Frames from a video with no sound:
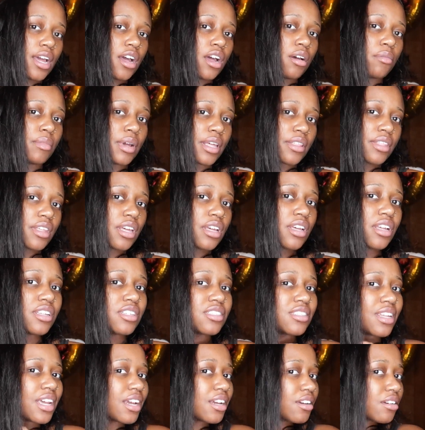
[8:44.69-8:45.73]
I think
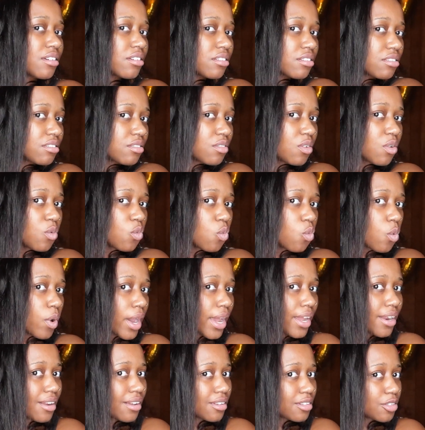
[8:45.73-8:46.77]
it's like
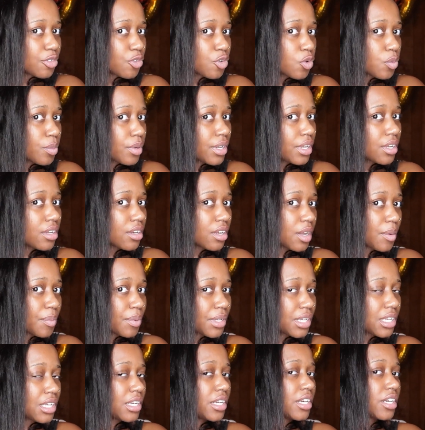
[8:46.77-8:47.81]
wet a little bit up
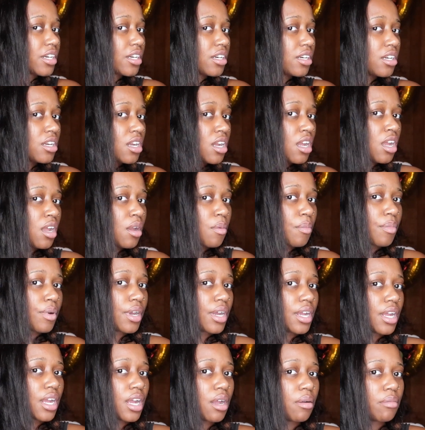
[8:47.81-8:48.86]
here,
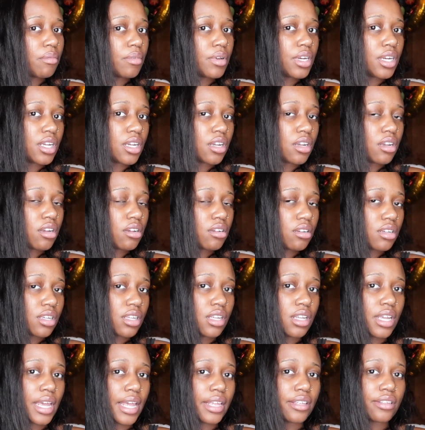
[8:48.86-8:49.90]
but I'm gonna
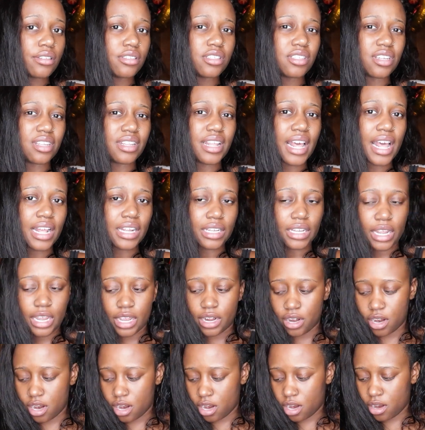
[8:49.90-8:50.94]
get to that
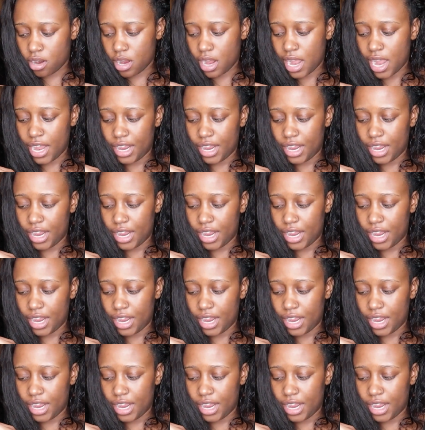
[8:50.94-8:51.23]
later.